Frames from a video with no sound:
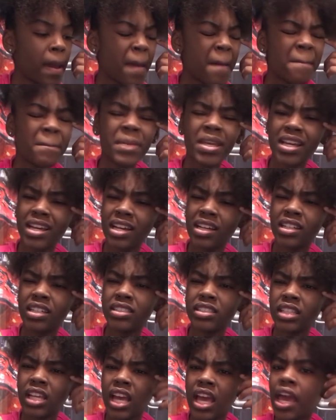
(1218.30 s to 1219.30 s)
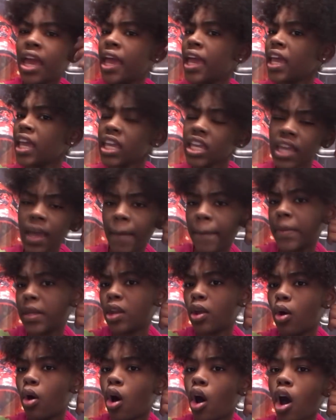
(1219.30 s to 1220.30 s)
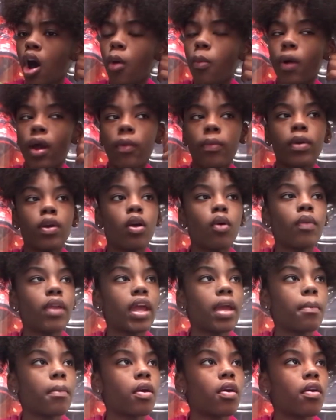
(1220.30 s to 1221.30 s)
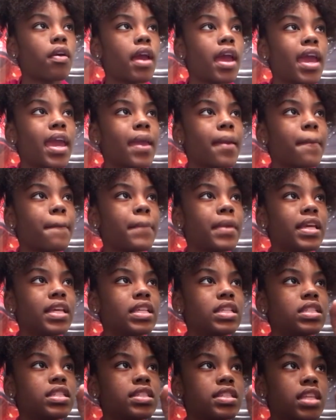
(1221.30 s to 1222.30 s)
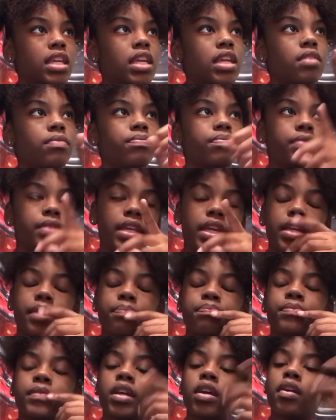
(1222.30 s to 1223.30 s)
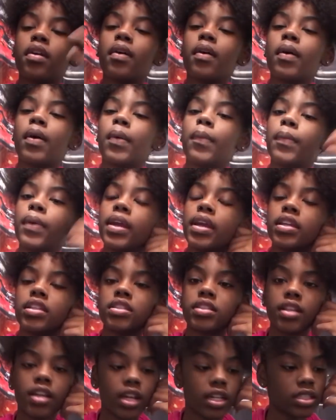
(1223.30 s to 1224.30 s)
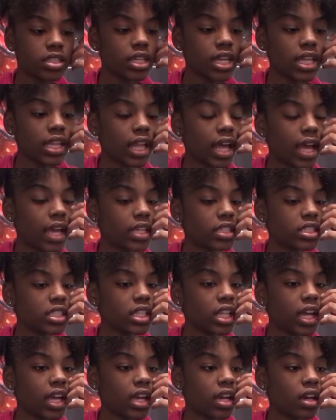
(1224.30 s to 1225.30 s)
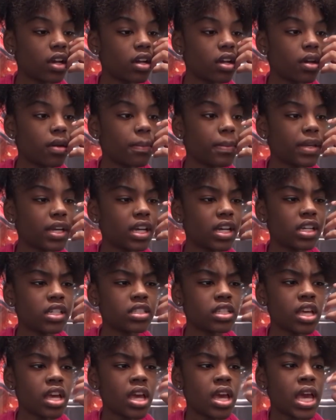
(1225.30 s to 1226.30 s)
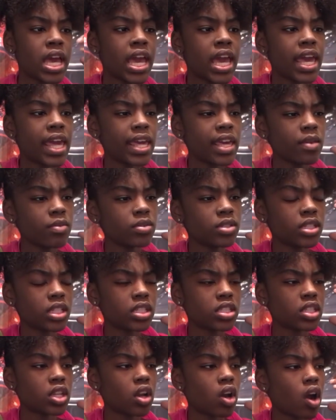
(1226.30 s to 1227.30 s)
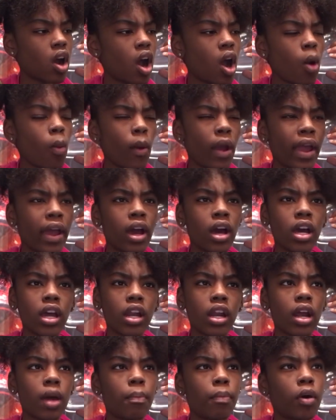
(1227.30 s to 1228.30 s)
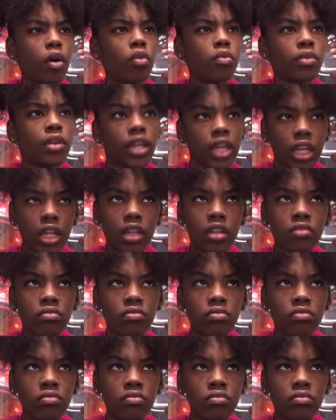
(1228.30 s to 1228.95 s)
because he up in the hallway, we gonna name her A, B, C, D. Cause she like, because he was just in the hallway hugging up on D.